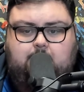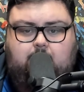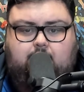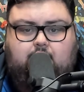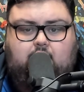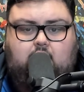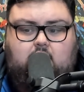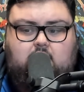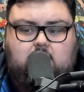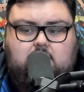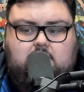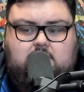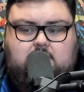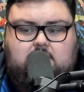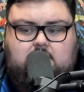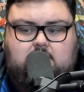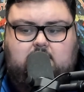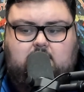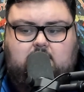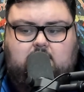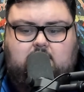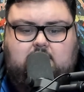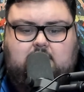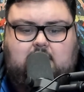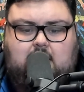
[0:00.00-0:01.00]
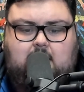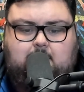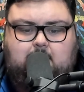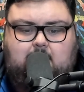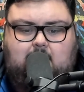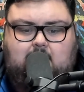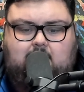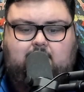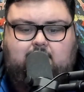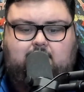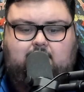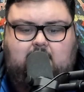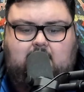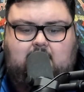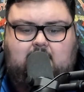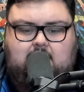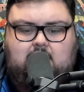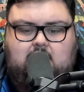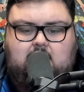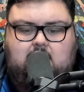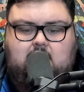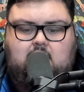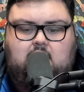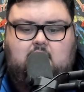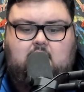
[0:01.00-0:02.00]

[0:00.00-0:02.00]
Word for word: prefers, you know, to keep it on the feet.